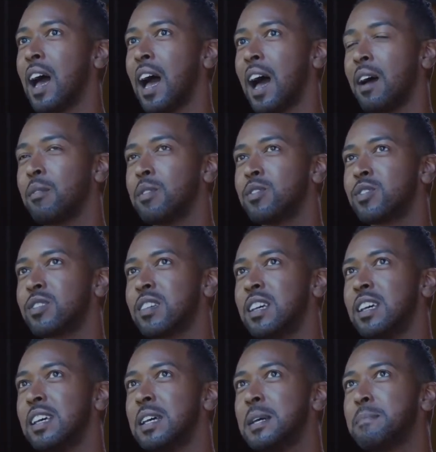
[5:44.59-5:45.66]
I was
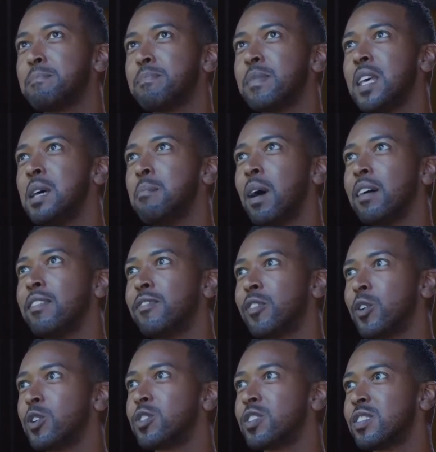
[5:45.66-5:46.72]
in my
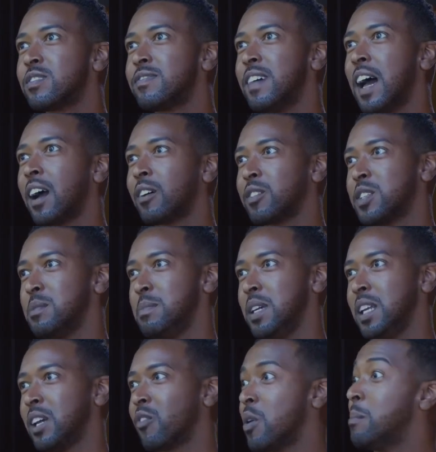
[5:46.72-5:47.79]
first faculty
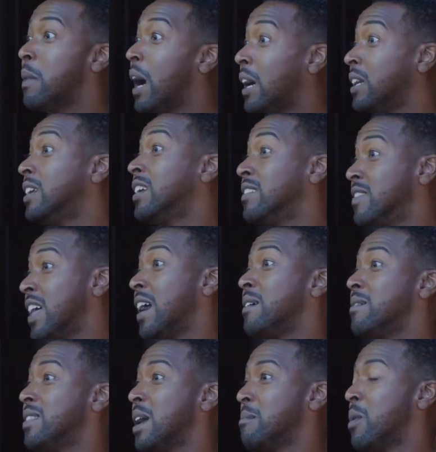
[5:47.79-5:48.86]
meeting reminded of that